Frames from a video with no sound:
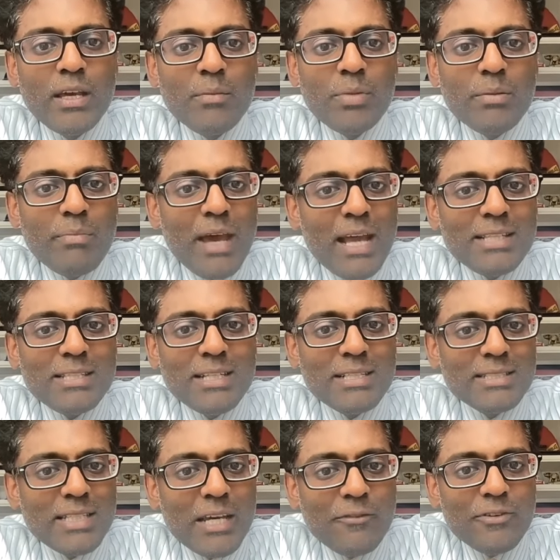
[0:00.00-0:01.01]
But Madsen
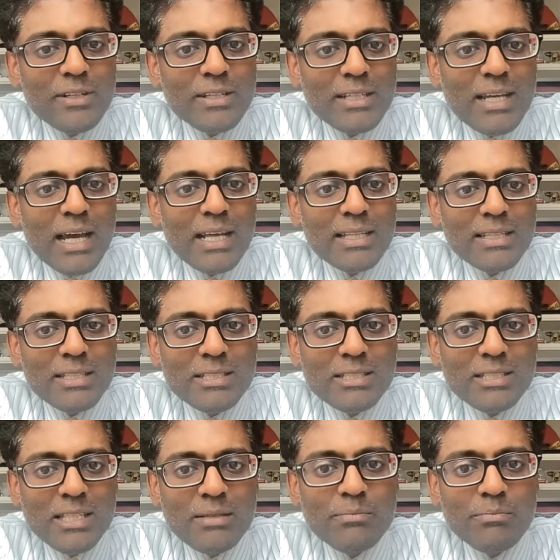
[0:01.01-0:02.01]
has definitely gotten this
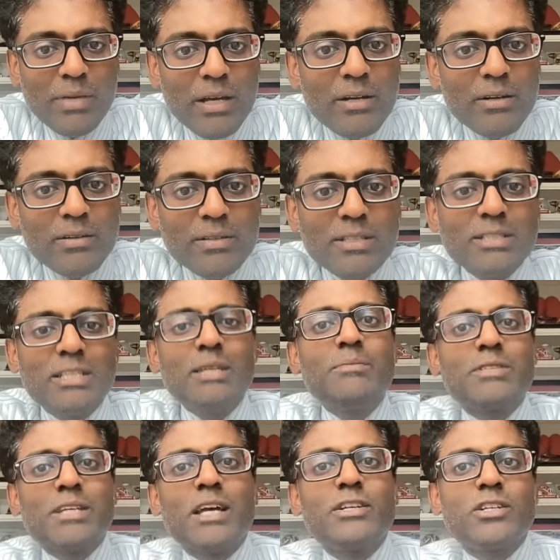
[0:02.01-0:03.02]
team better. This team
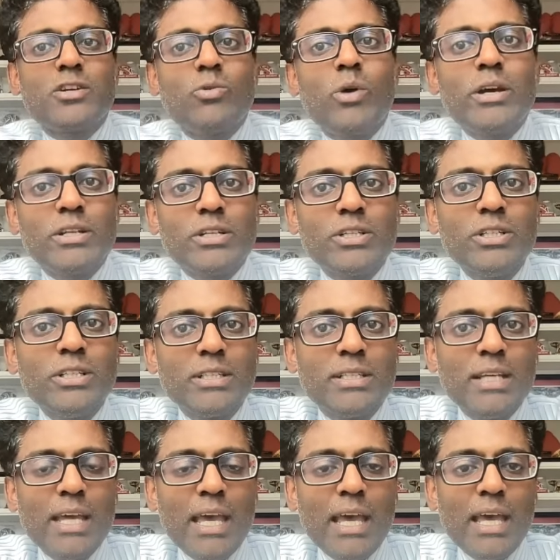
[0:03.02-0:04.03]
is actually quite good,
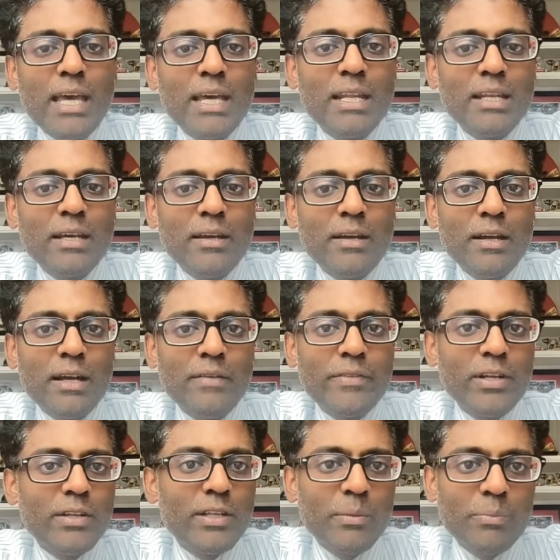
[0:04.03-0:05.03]
and uh,
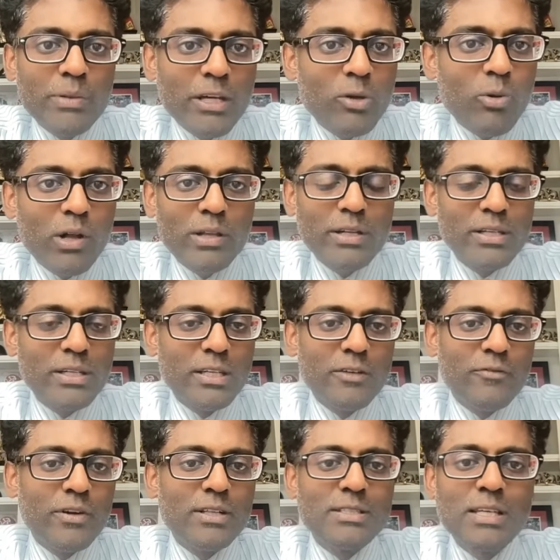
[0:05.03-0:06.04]
you know they play quality
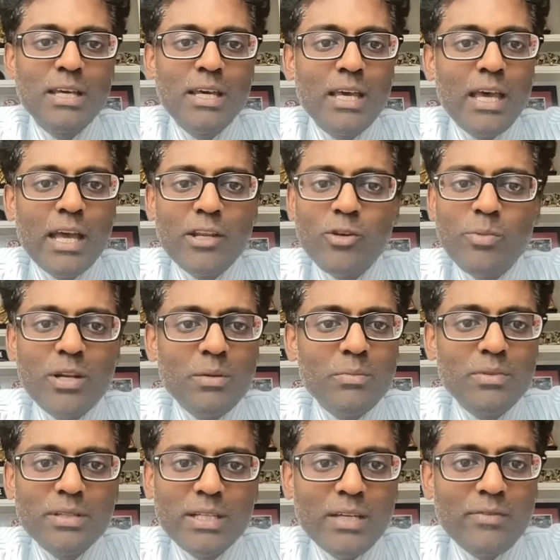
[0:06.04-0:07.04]
defense. And you better
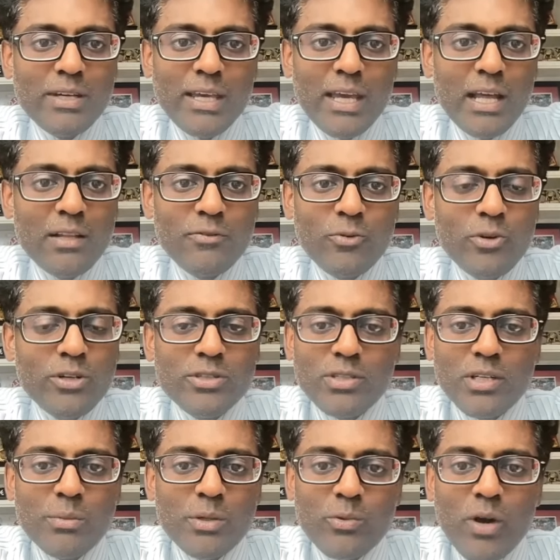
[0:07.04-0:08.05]
believe that California is
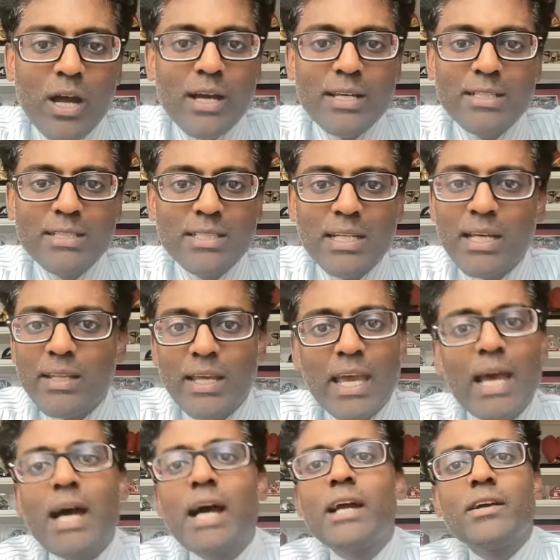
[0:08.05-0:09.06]
going to be rocking today. They
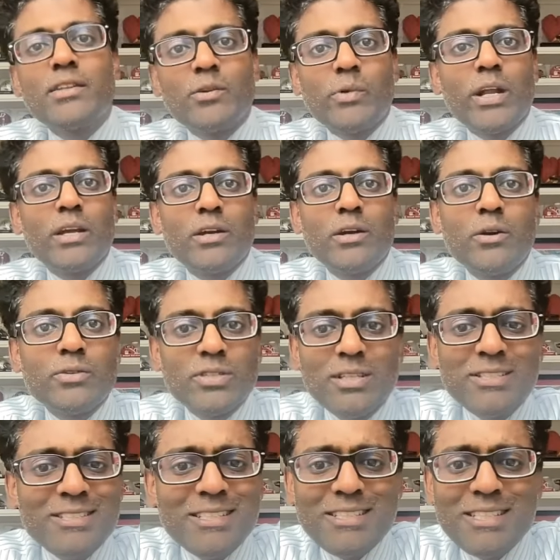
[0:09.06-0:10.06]
hired the right coach.
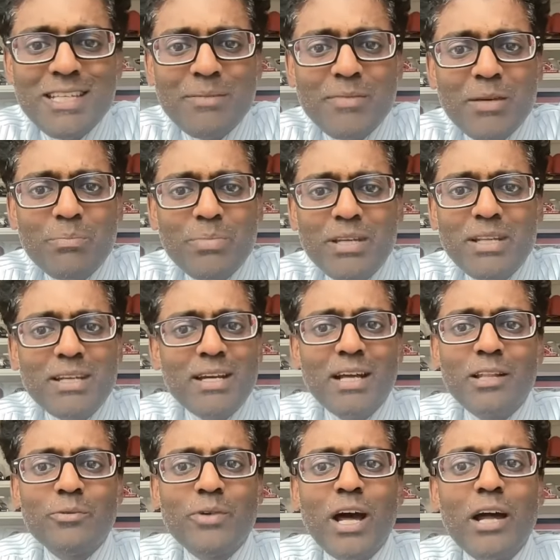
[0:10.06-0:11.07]
This is a team that beat
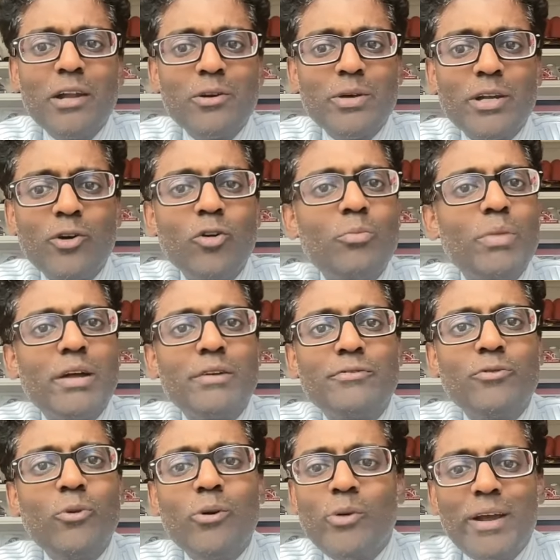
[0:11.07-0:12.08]
Colorado at home by
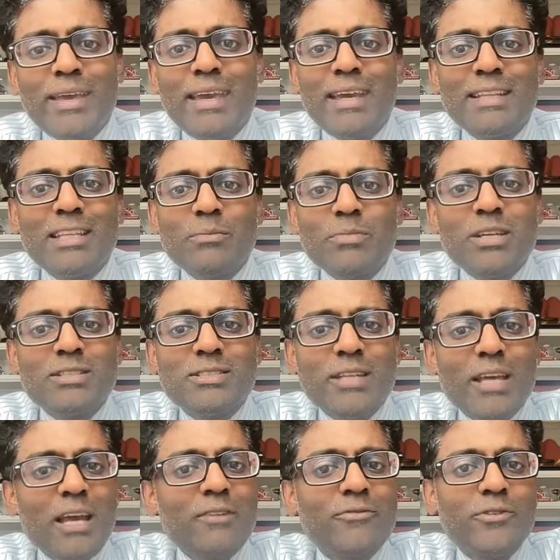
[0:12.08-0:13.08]
four. Why can't they beat
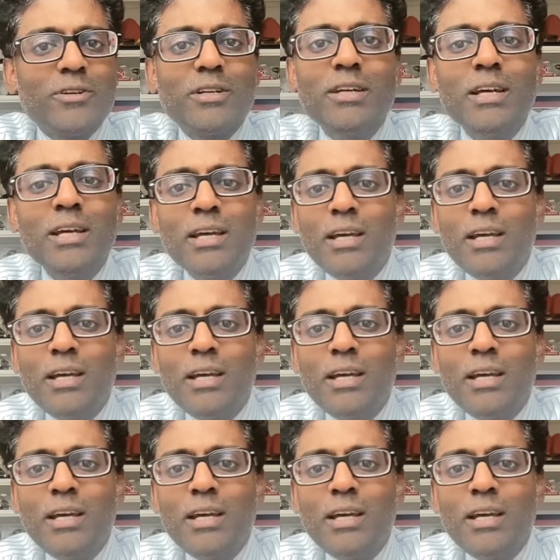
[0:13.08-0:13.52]
Stanford?